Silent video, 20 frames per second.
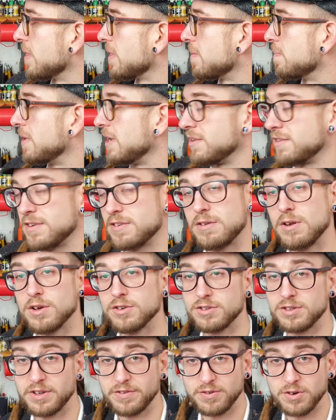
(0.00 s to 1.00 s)
means there's
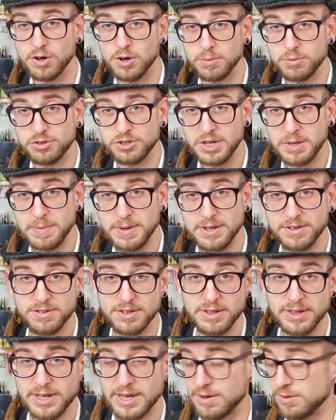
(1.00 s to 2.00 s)
lots of different optiony bits
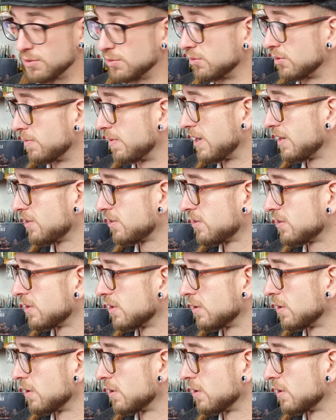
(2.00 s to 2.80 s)
in there and all the rest.